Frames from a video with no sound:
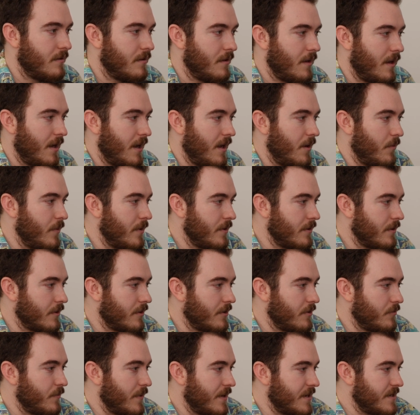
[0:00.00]
What are
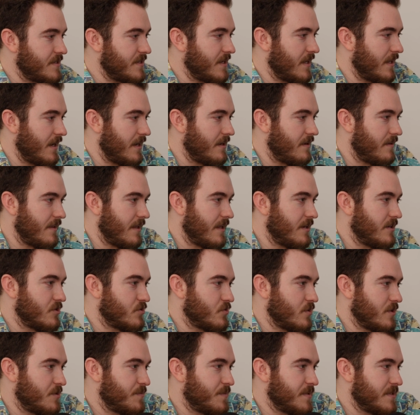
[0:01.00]
good ways to get into the industry,
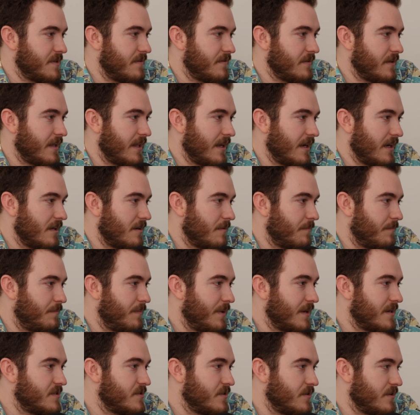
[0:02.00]
specifically get into
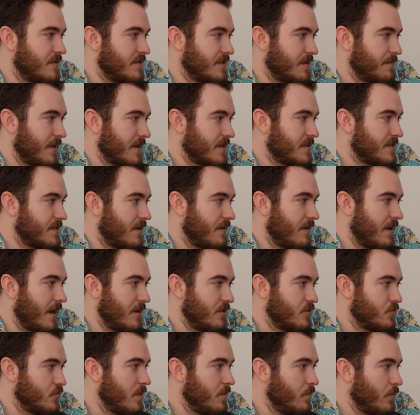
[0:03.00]
big studios like Pixar and
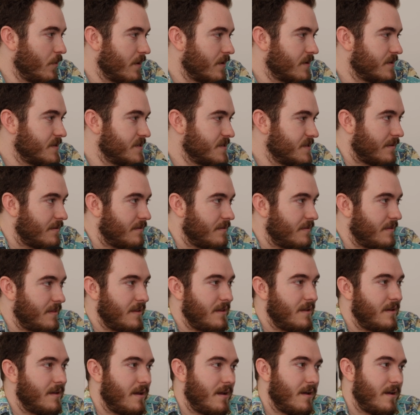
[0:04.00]

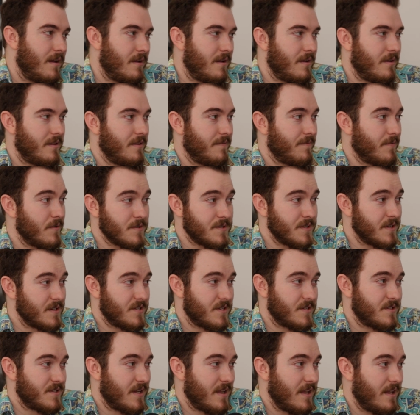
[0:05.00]
DreamWorks? The first thing is
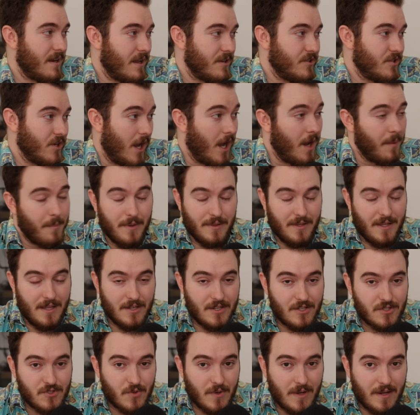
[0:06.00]
just to get a job in the
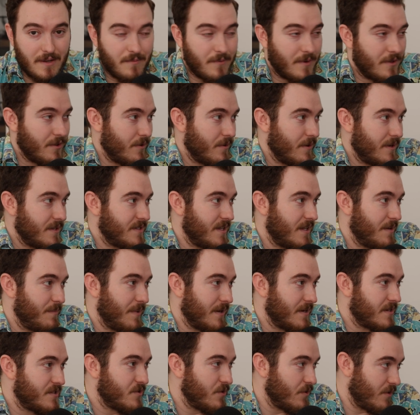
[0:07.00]
industry, whether it's at a big
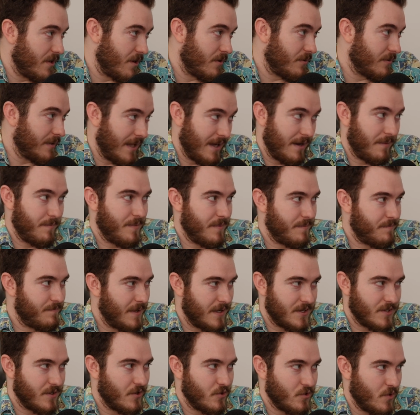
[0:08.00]
studio like
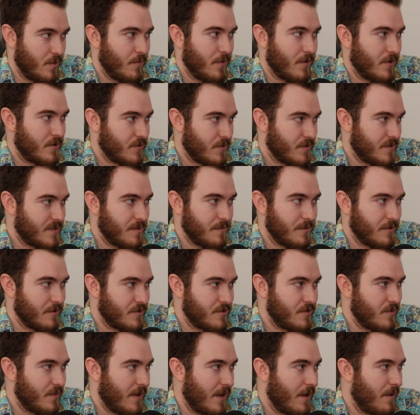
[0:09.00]
Pixar, DreamWorks, or a similar
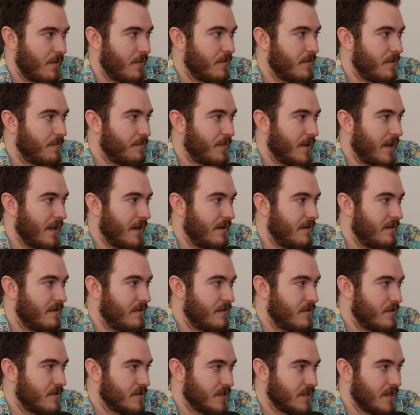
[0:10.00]
studio, but
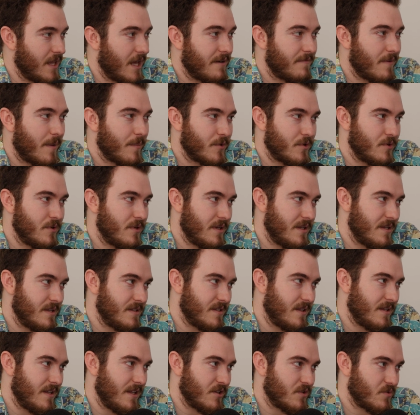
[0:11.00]
there's a lot of opportunities in
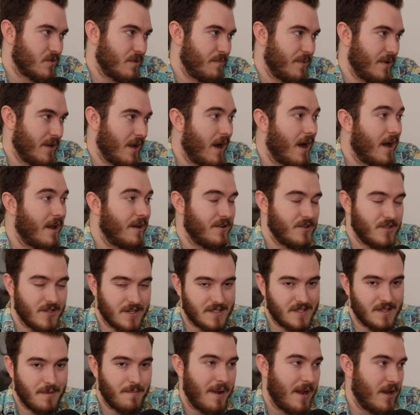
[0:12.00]
the industry beyond just
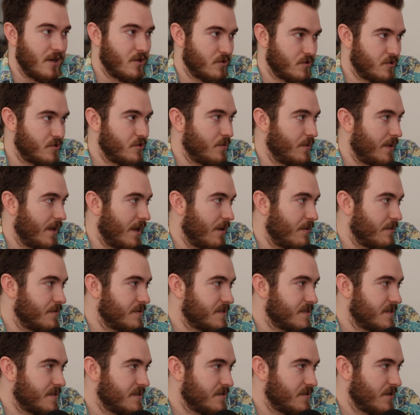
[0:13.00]
the major
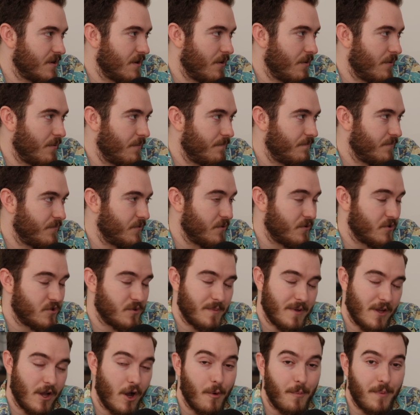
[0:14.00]
studios, so you should be
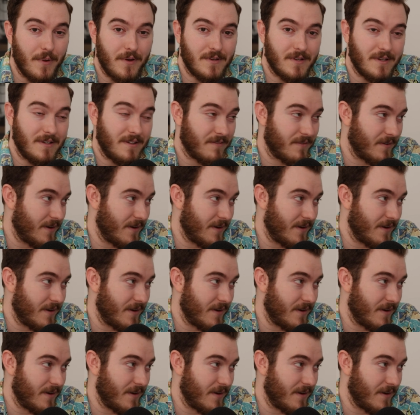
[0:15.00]
open to different